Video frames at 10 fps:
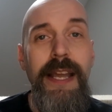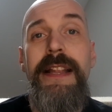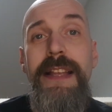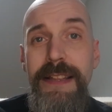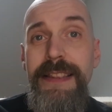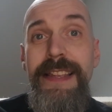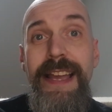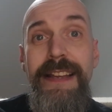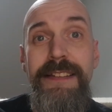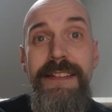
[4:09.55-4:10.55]
And, and
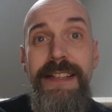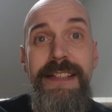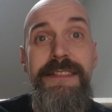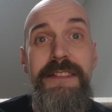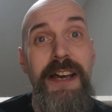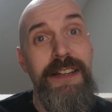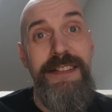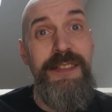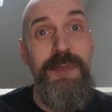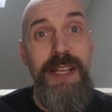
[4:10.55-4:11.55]
that is not a
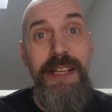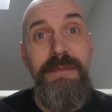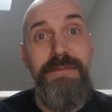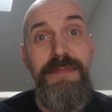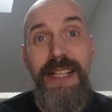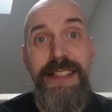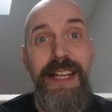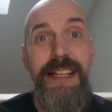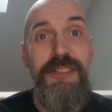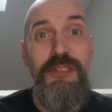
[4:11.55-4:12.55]
display. Like
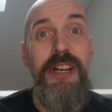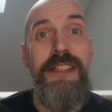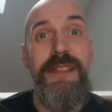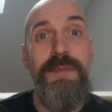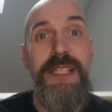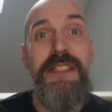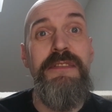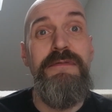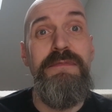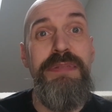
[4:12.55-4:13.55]
that is just a piece
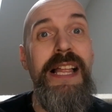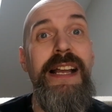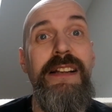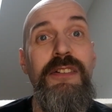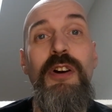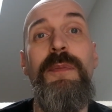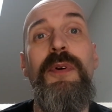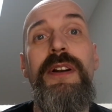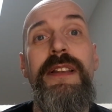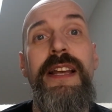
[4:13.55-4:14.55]
of black
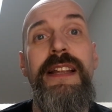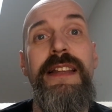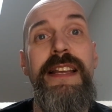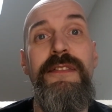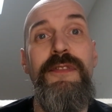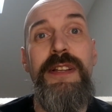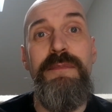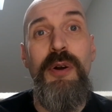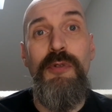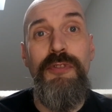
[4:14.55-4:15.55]
cardboard that they've
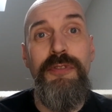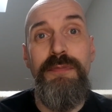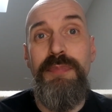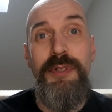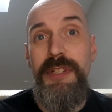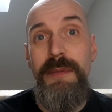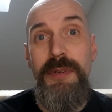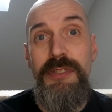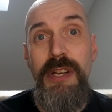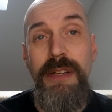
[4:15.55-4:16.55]
imposed put
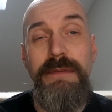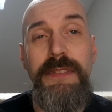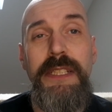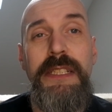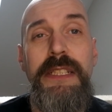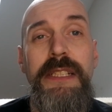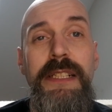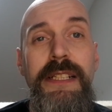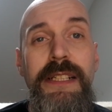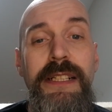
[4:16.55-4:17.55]
numbers on.
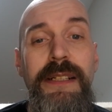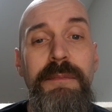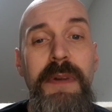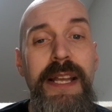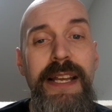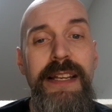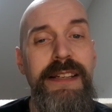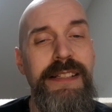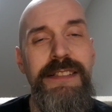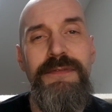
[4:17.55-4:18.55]
Um,
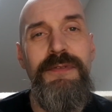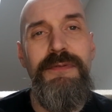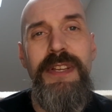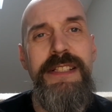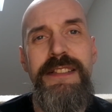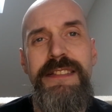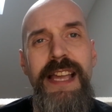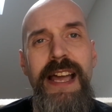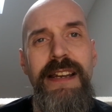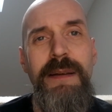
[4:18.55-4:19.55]
and it's a, it's a
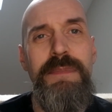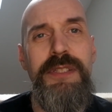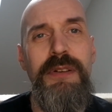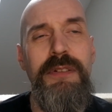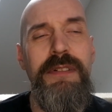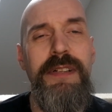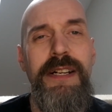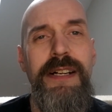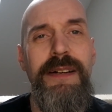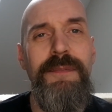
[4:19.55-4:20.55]
sad episode.
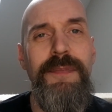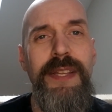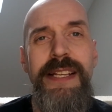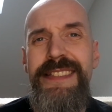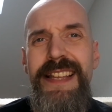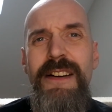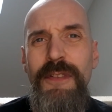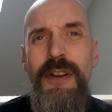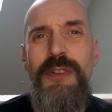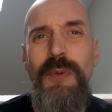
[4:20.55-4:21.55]
Um, it's
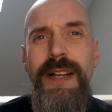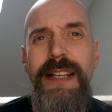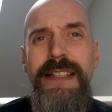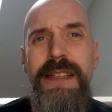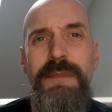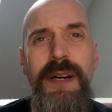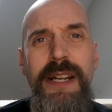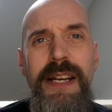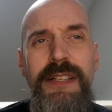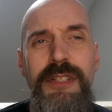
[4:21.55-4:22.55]
not very Twilighty,
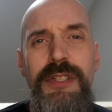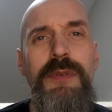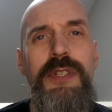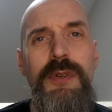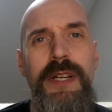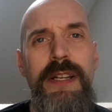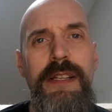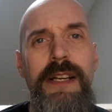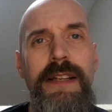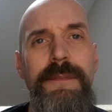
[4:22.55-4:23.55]
but I do enjoy it
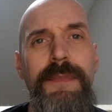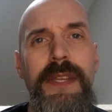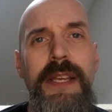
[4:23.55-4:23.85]
a lot.